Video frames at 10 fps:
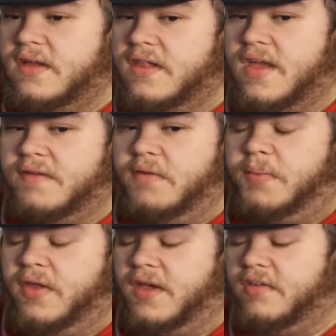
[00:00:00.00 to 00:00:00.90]
Like if you
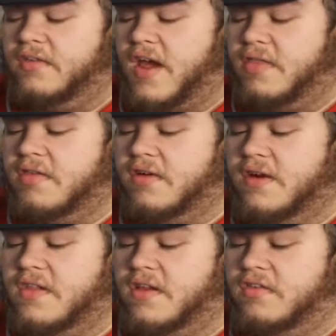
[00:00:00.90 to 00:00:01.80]
put like a Scyther
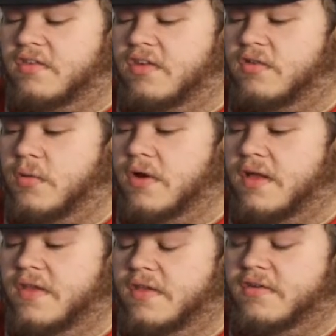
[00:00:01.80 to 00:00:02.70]
and then a Scizor
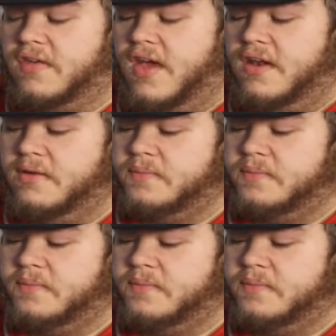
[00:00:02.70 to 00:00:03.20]
on the other side,